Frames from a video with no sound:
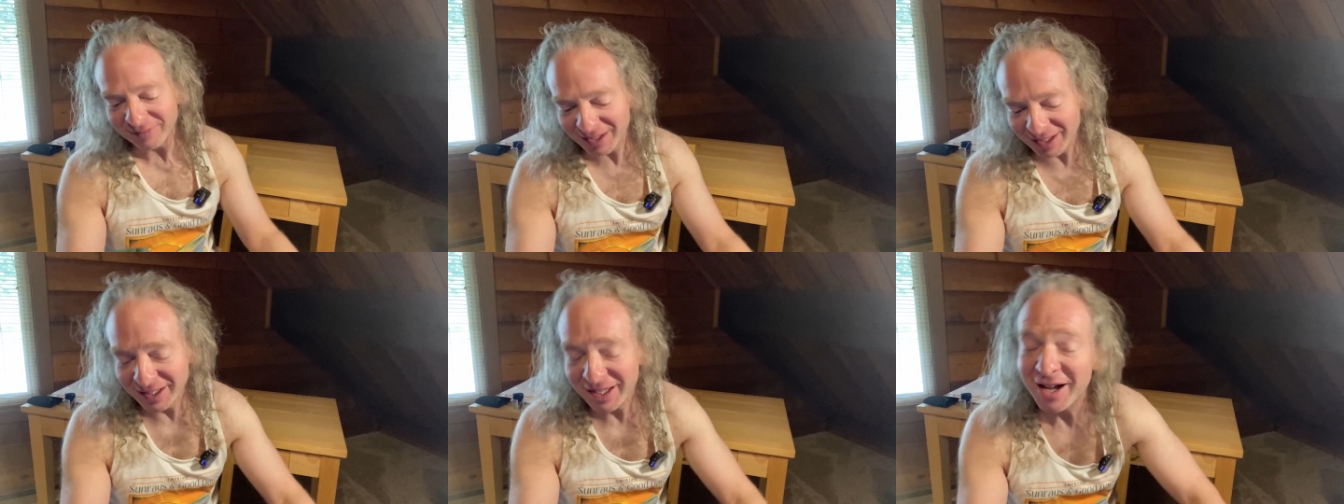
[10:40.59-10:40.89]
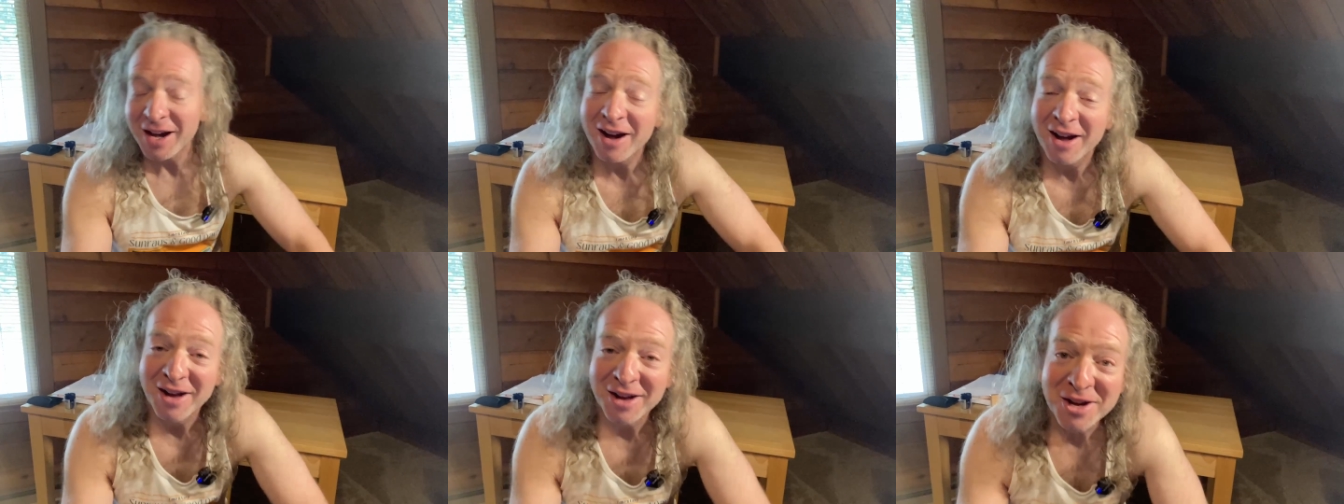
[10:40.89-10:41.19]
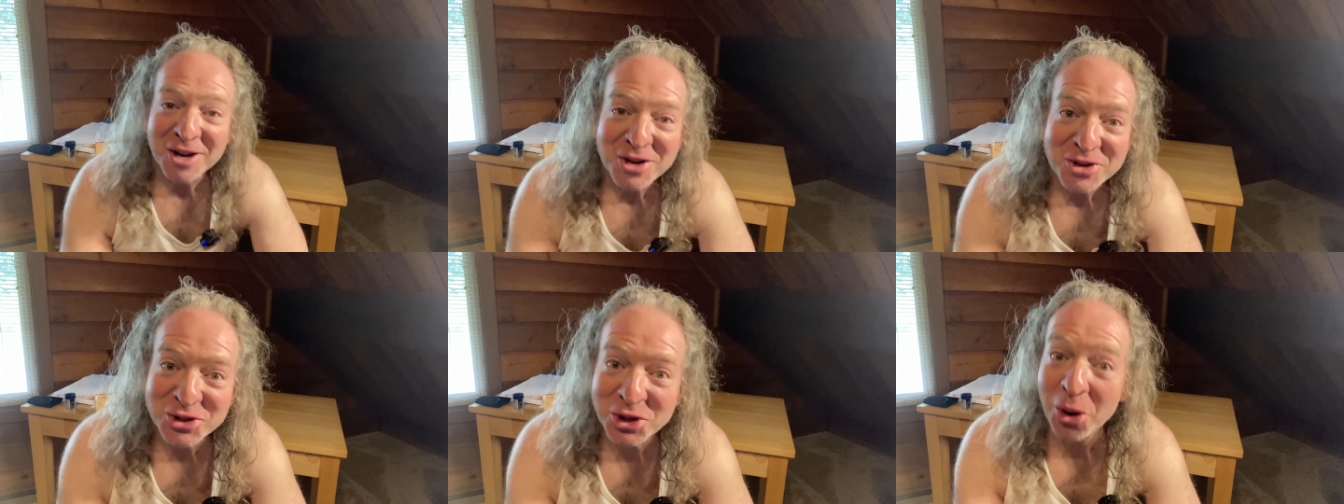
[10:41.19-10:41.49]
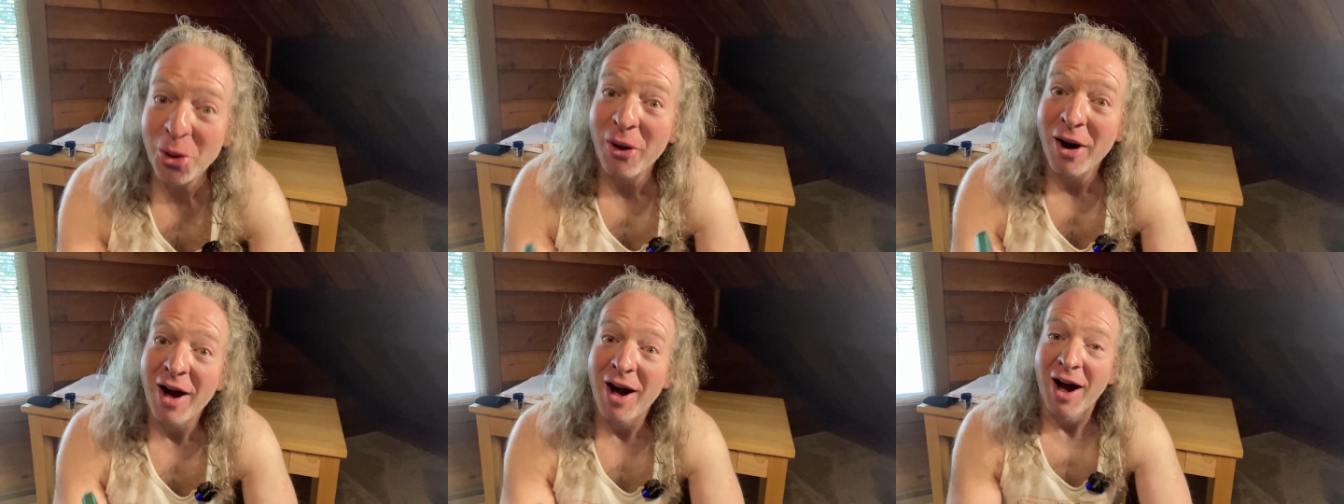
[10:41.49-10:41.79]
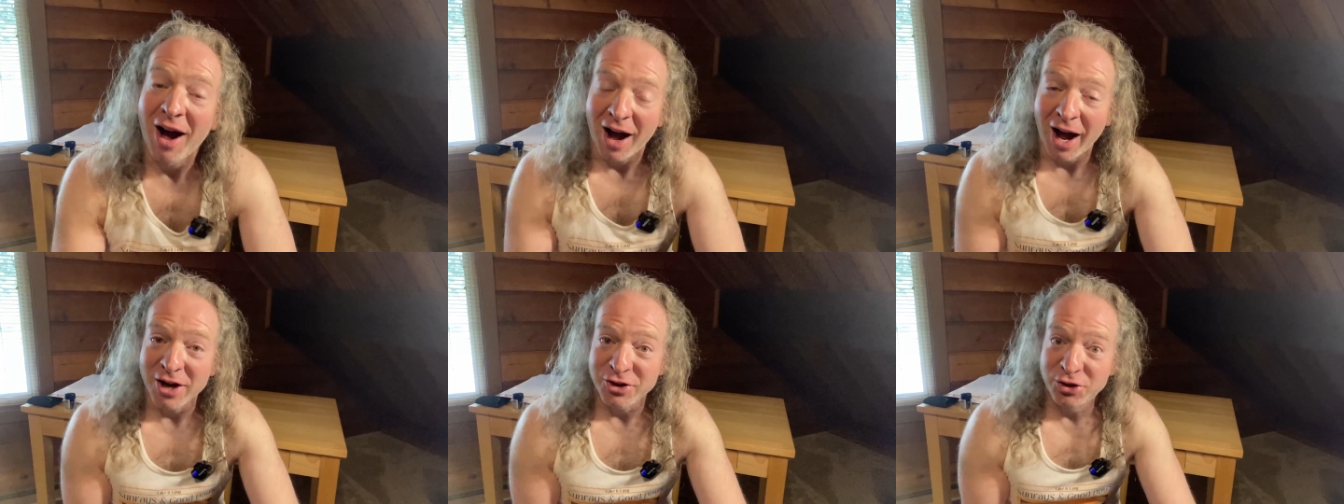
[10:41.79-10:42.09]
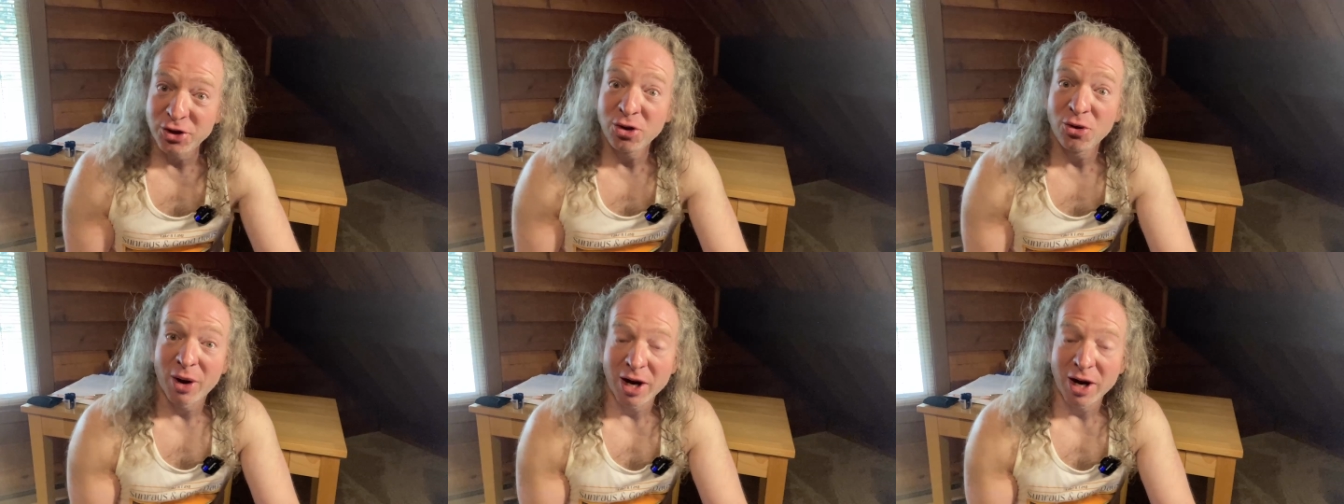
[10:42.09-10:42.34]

yeah, so I do.